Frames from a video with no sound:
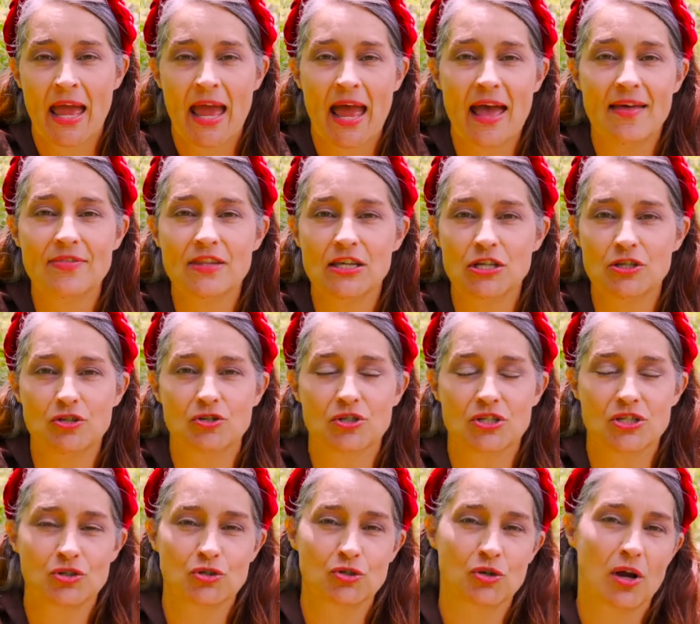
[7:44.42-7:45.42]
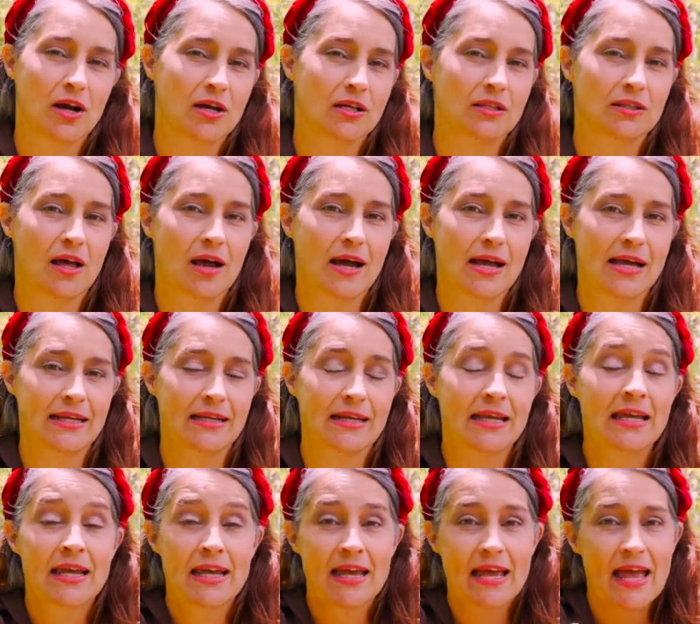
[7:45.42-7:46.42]
And then you just draw a line
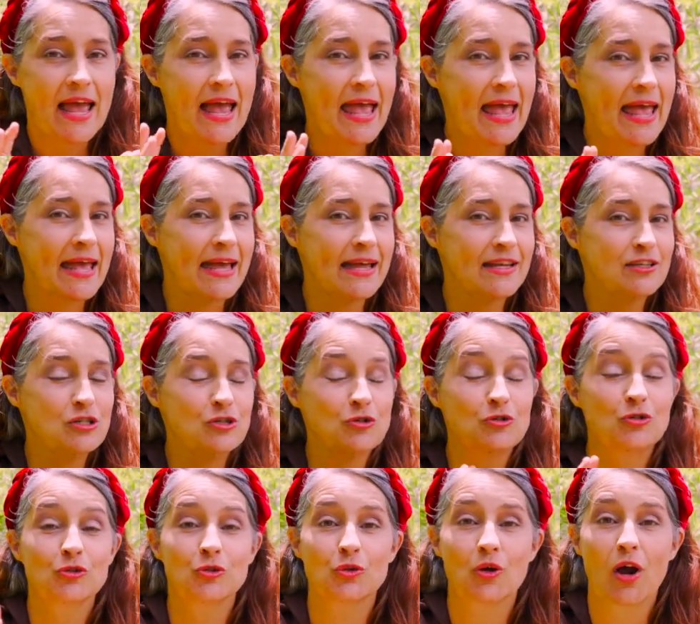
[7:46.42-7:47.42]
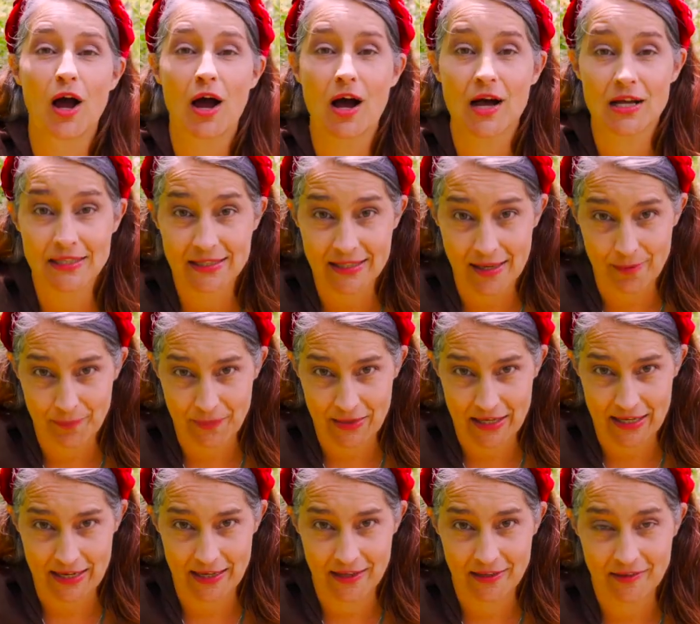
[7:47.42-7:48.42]
and you draw
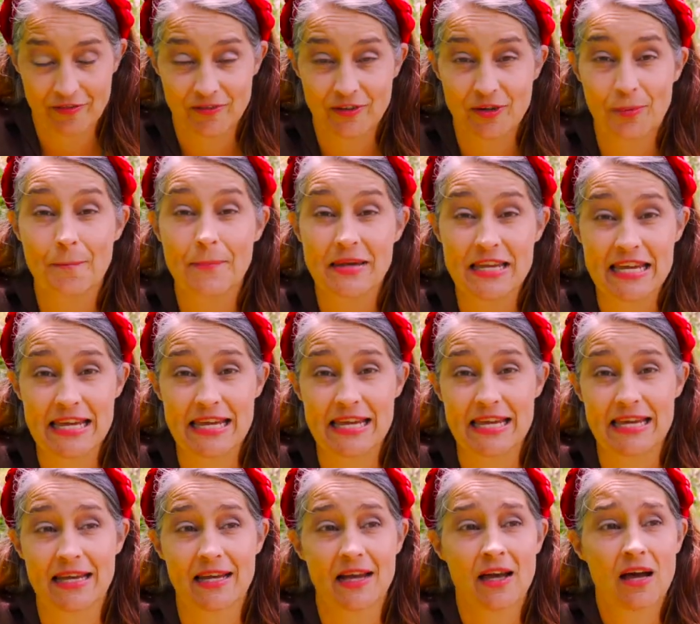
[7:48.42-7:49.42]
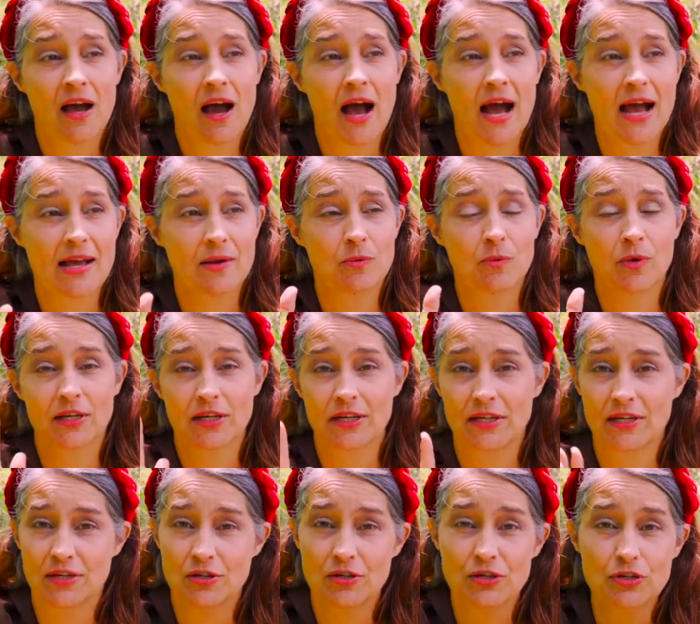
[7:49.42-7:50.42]
something. For me, I
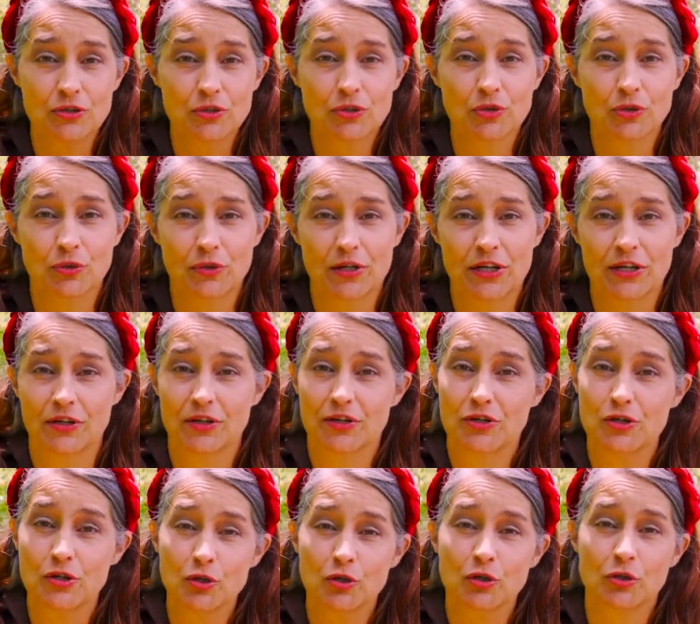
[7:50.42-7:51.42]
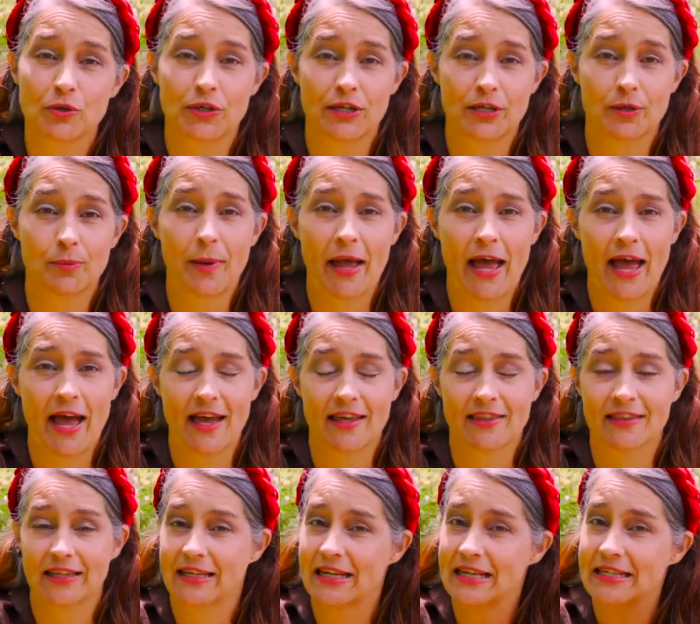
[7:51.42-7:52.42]
wanted a new career
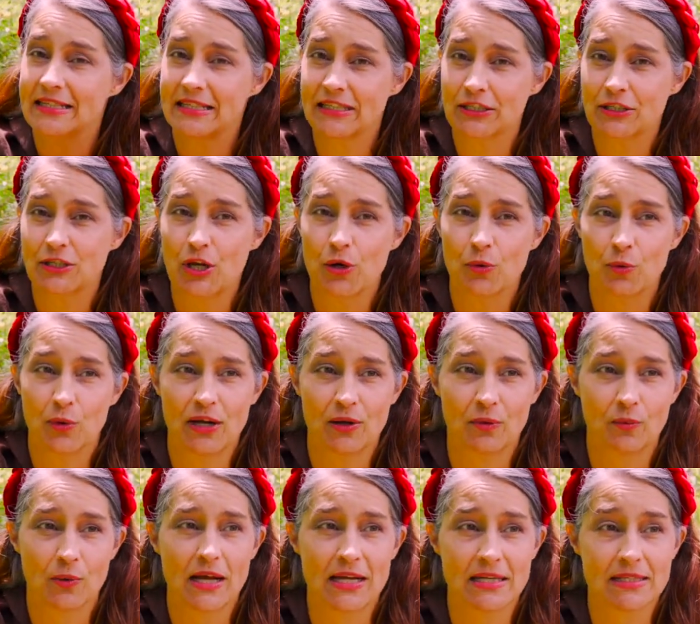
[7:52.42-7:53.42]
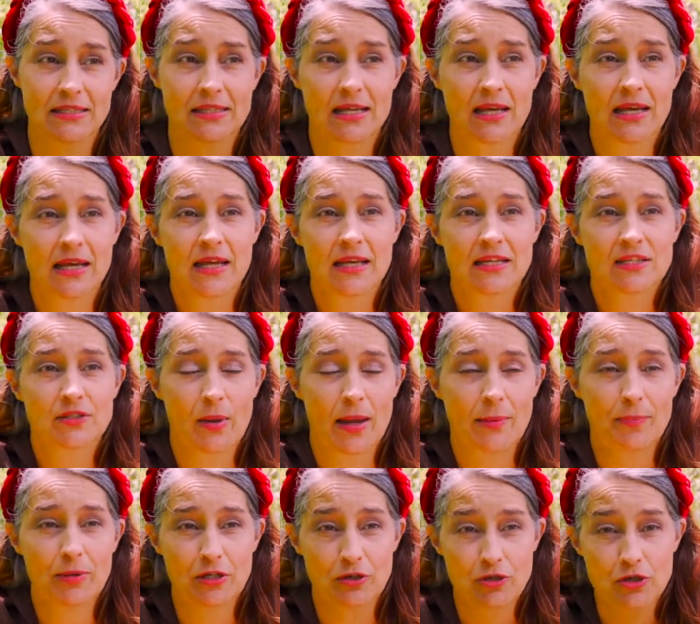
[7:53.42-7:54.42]
path, and I didn't know what it was. So I
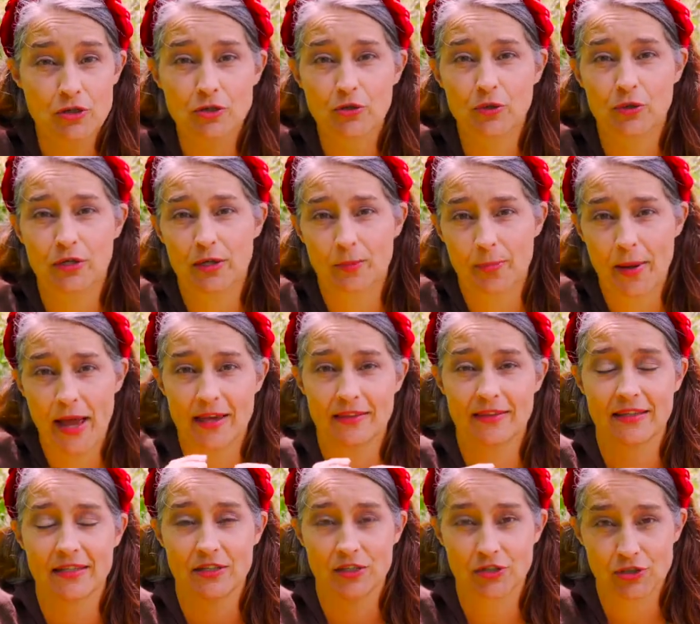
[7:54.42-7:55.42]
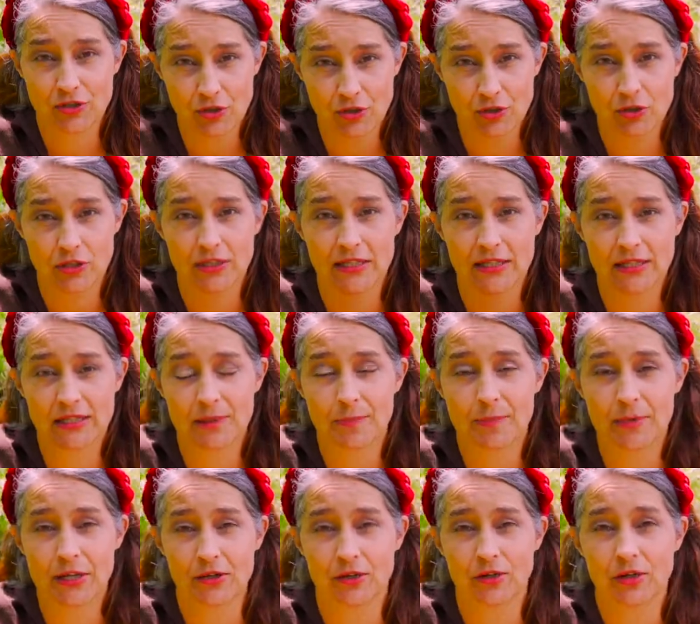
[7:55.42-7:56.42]
put new career path in a circle in the
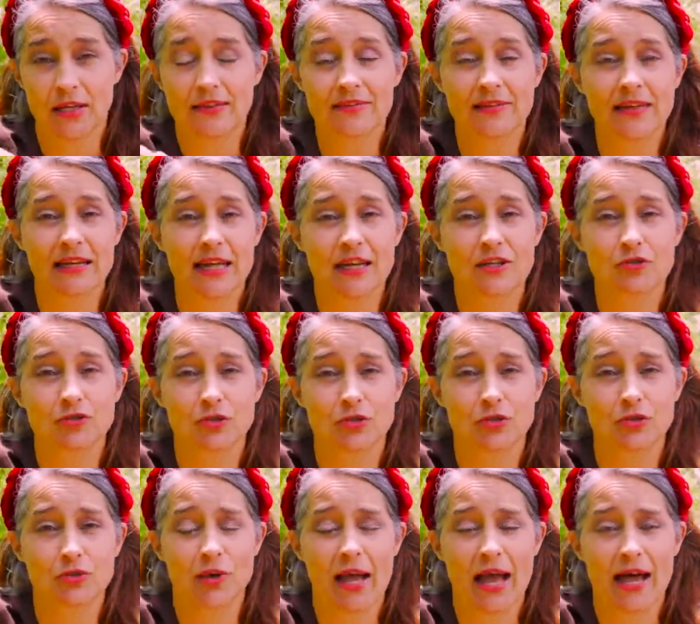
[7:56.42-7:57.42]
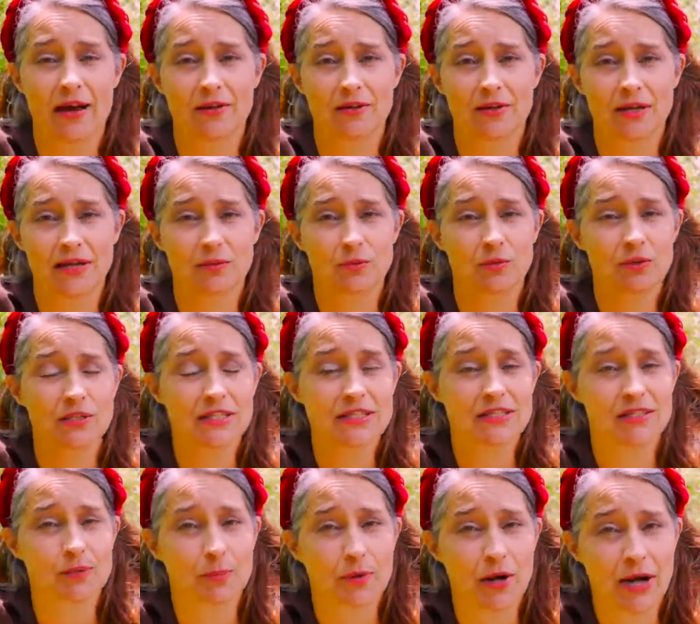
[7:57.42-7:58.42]
middle, and then I drew out, it really
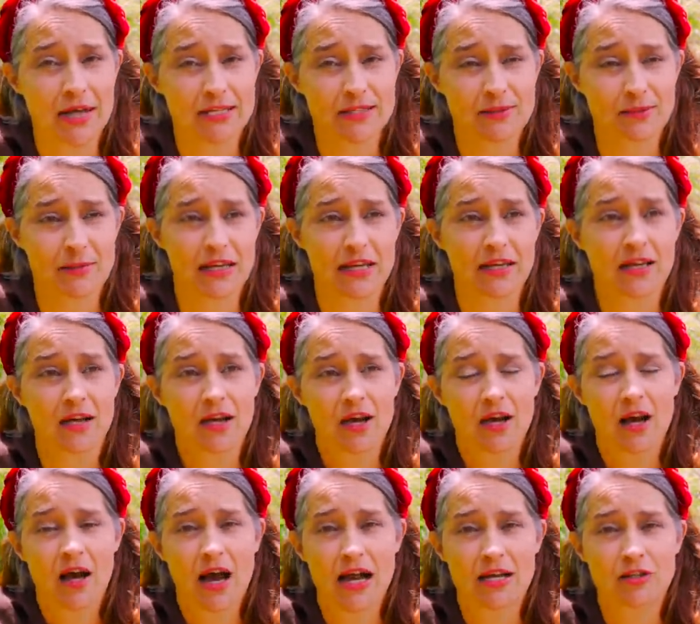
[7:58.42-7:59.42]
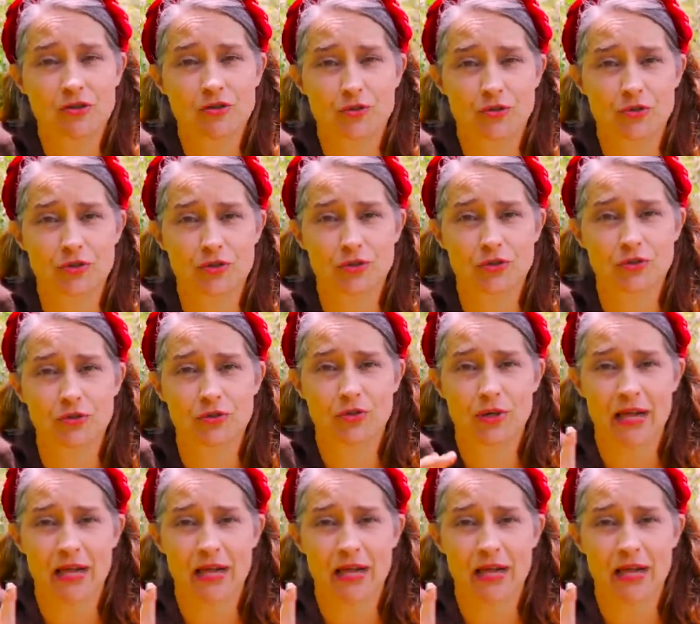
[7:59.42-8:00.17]
surprised me, I drew